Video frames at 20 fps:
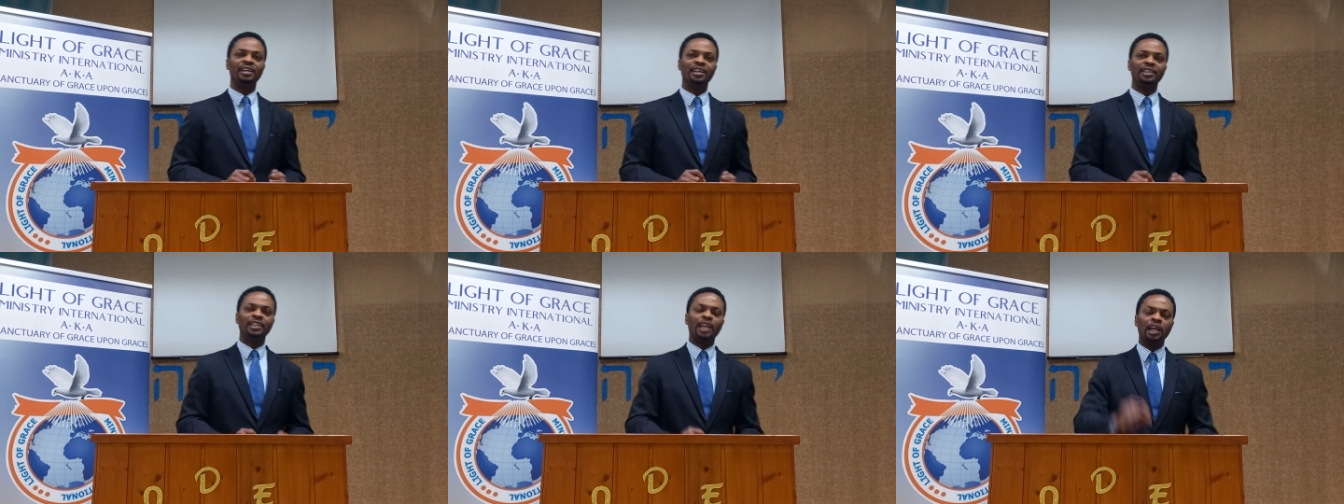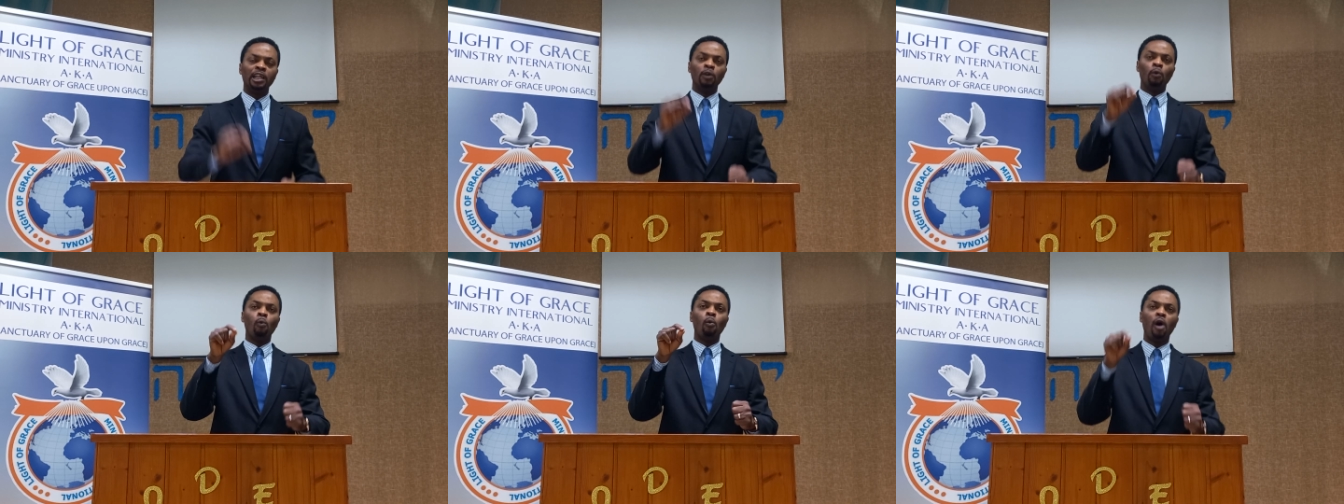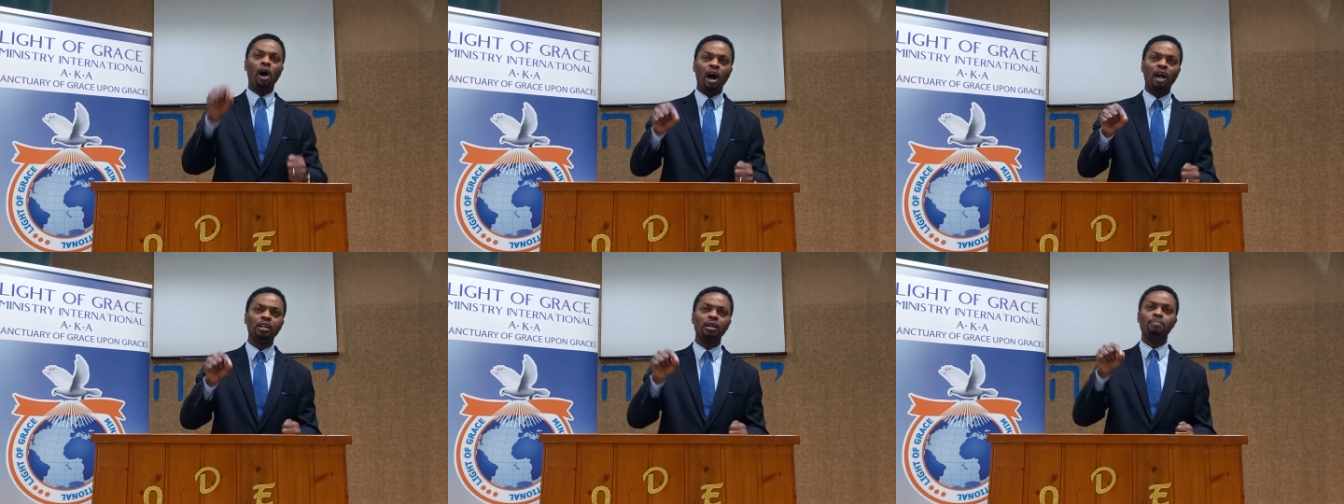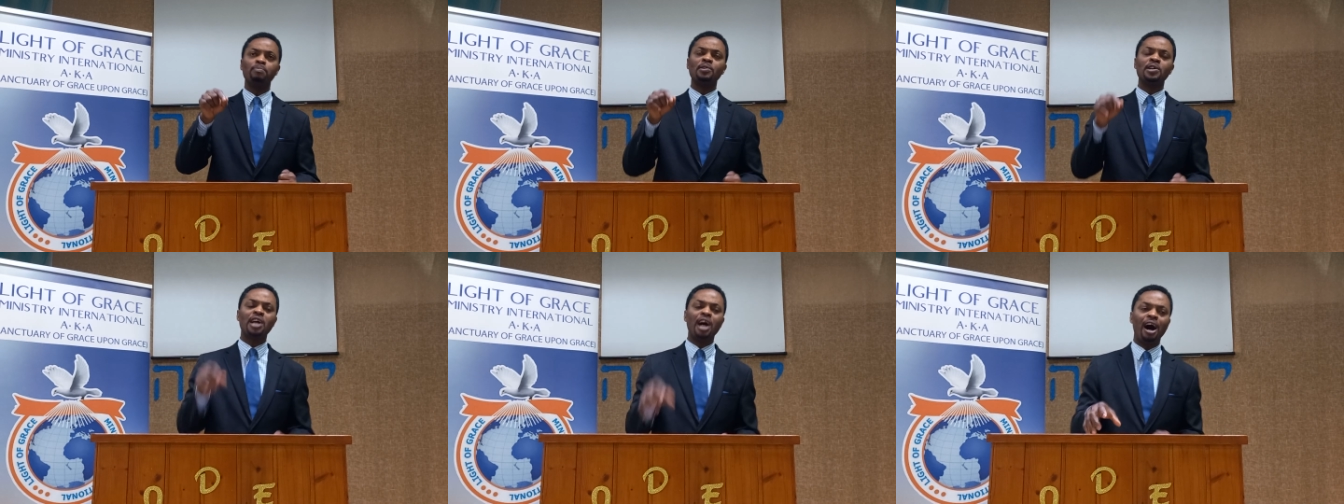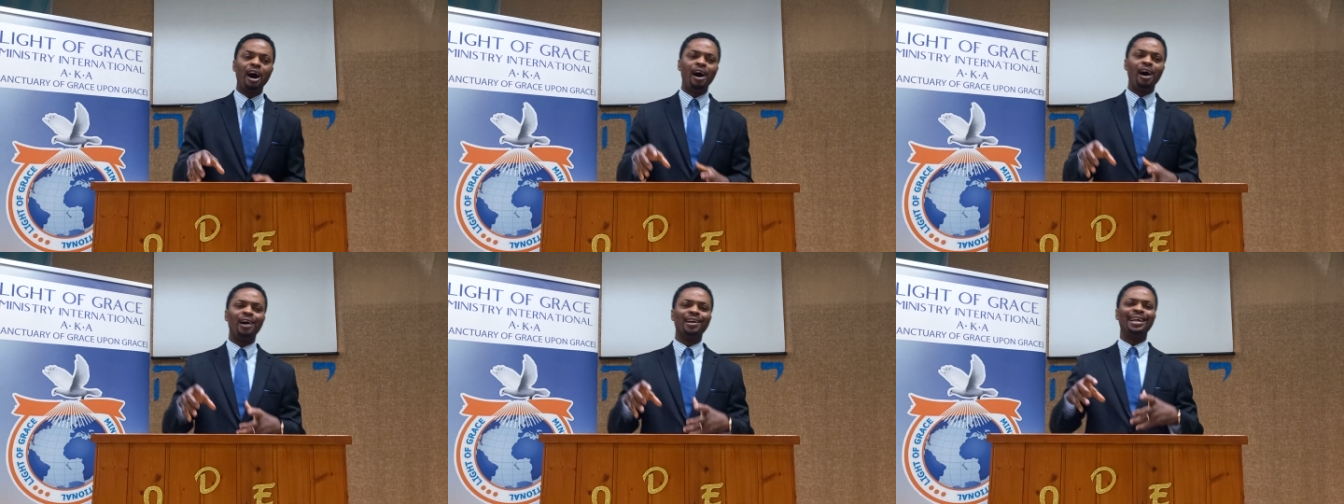The word of
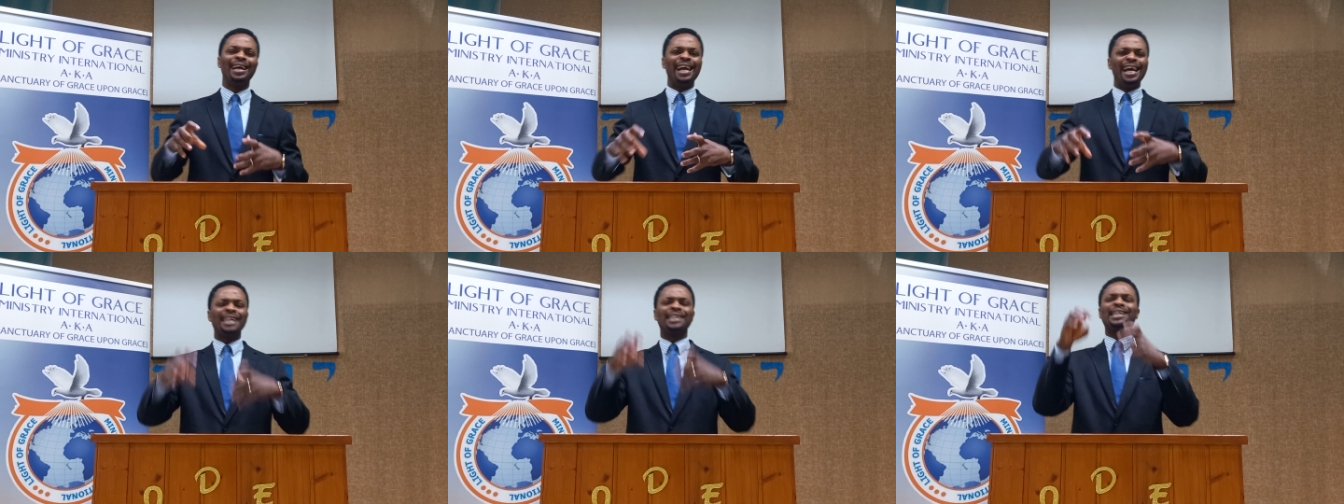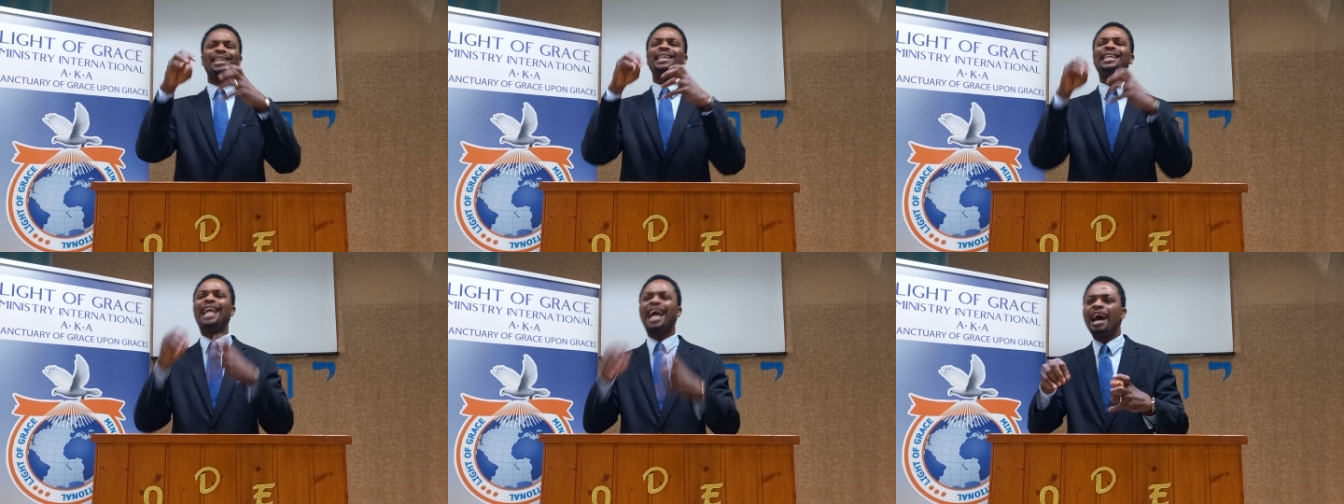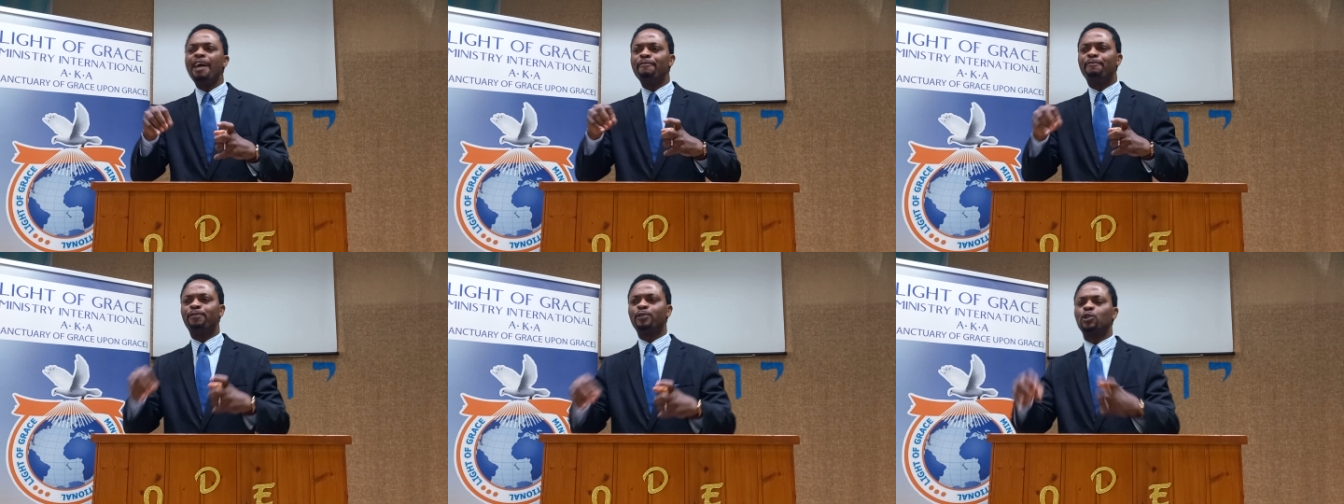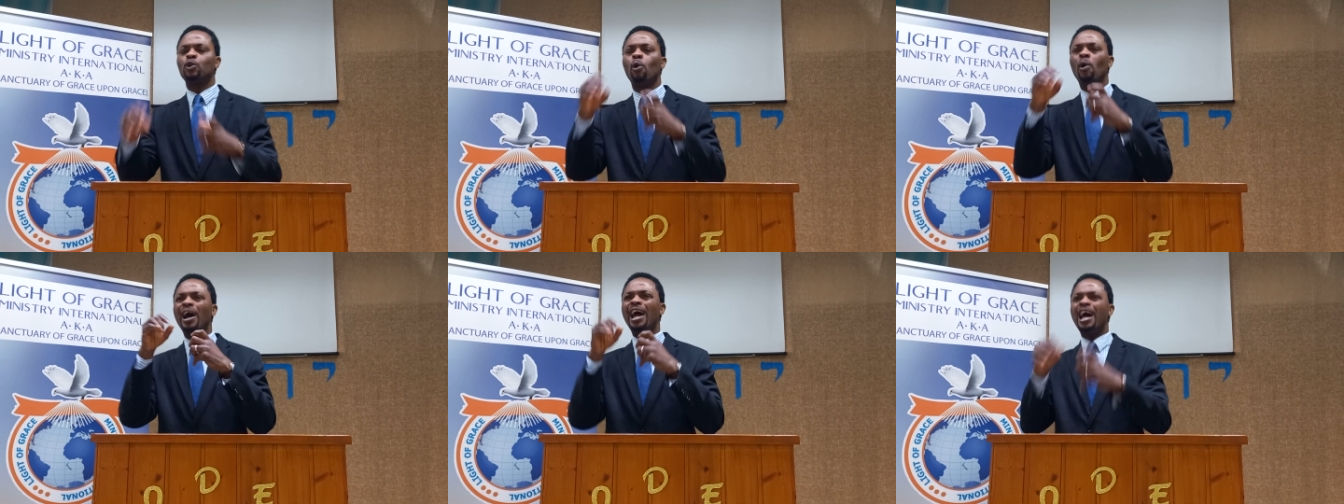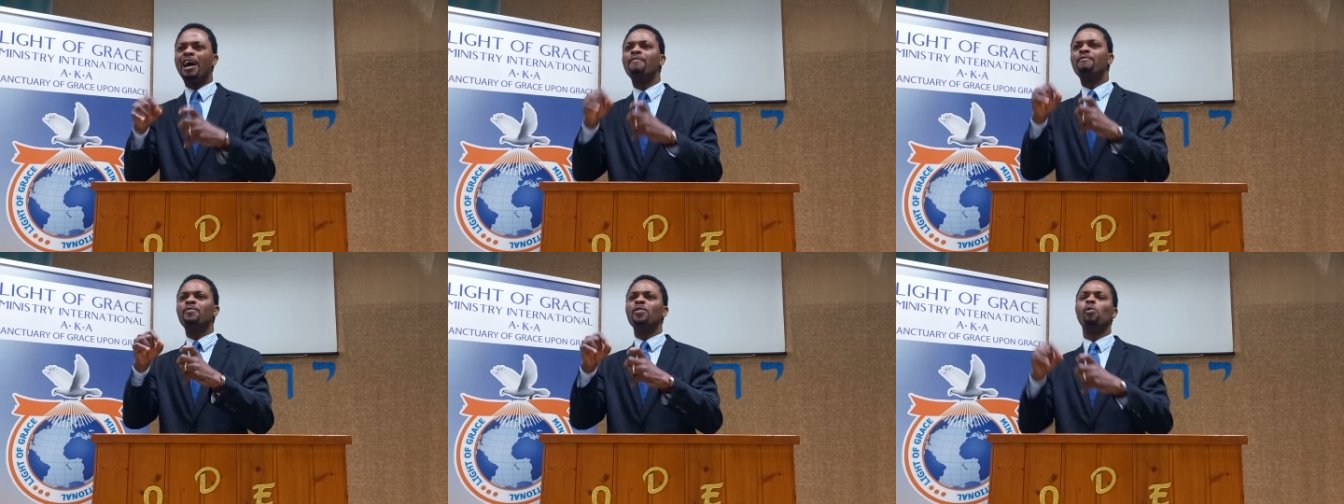God is life to
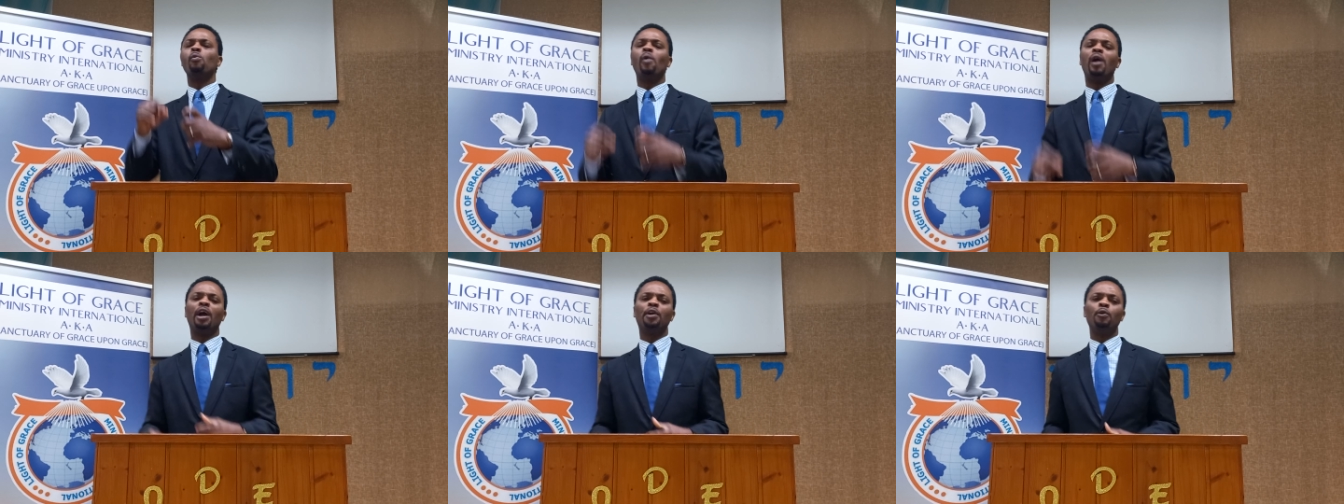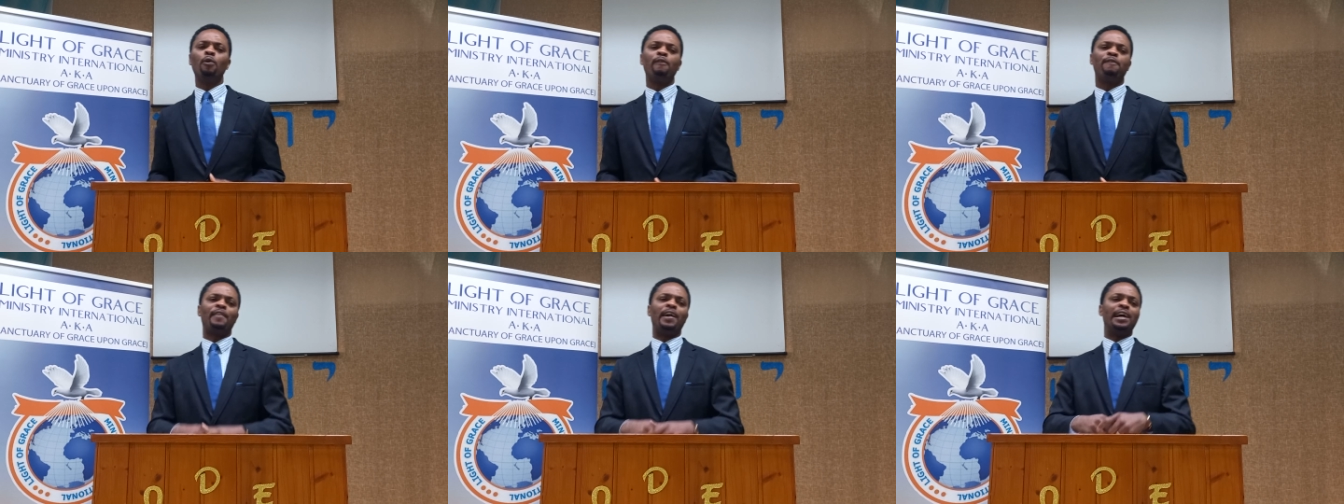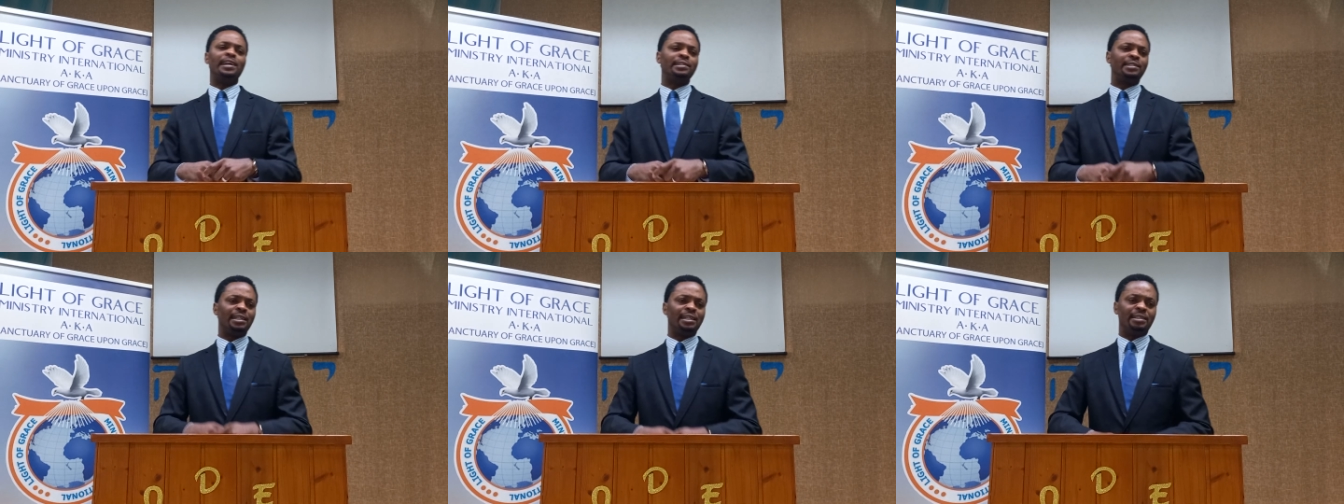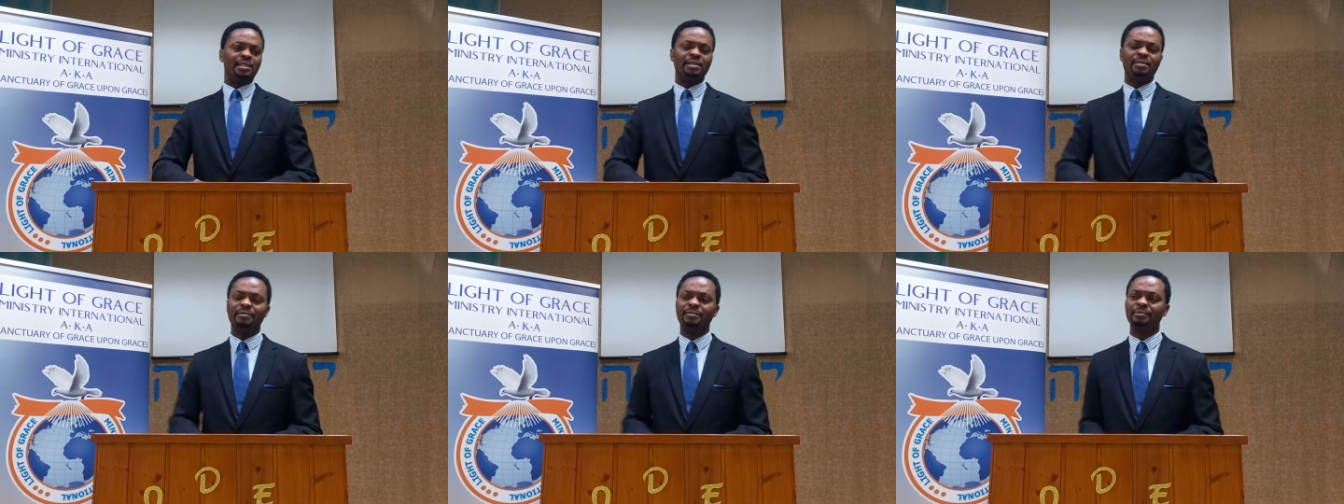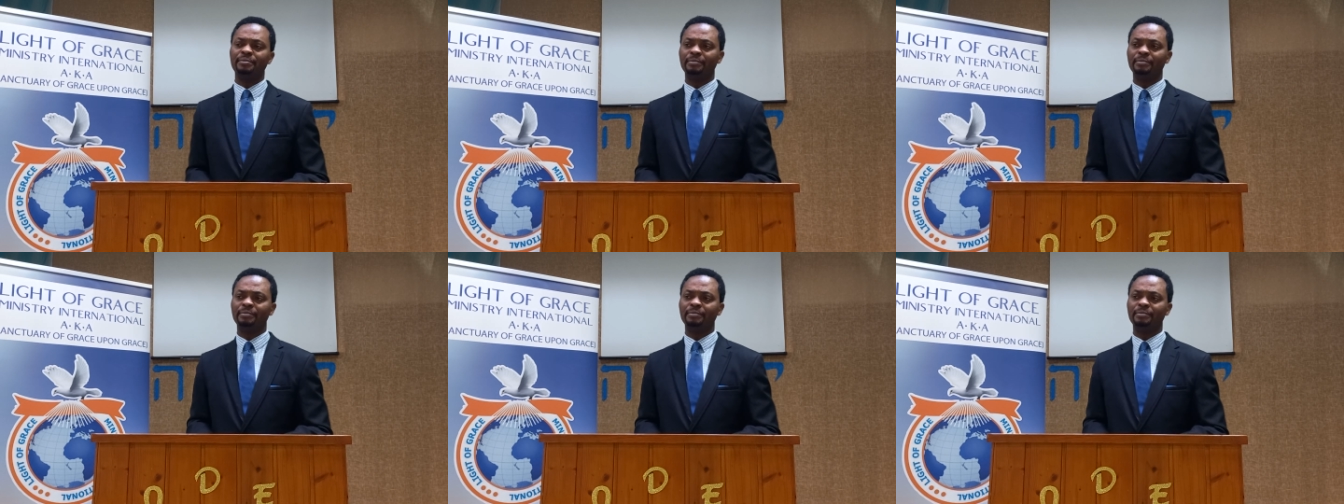everyone who finds it.